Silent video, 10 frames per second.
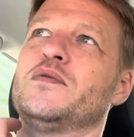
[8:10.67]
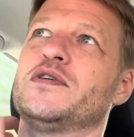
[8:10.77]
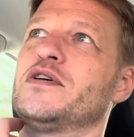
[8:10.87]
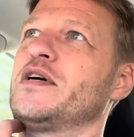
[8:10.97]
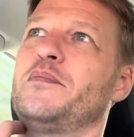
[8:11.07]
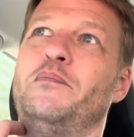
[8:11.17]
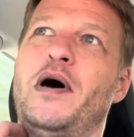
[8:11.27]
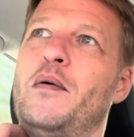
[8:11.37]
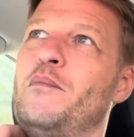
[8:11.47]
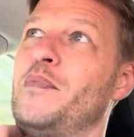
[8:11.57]
which I'm going to
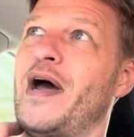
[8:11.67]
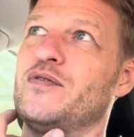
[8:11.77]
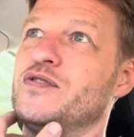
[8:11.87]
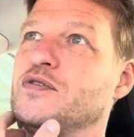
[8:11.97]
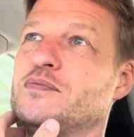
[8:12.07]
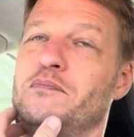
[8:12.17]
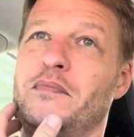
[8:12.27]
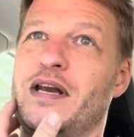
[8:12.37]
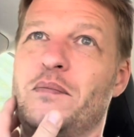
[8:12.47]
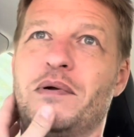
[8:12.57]
pump out to as
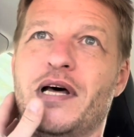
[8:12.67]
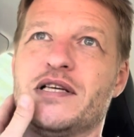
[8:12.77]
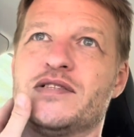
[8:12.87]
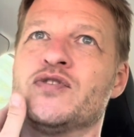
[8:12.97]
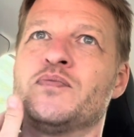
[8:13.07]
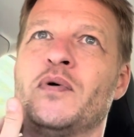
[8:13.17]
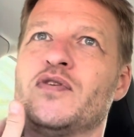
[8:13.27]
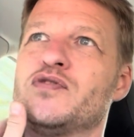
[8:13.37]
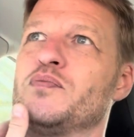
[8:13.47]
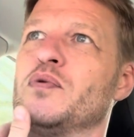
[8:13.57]
many places as
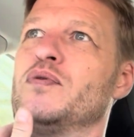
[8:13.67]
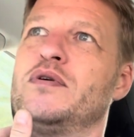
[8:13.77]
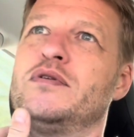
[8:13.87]
possible.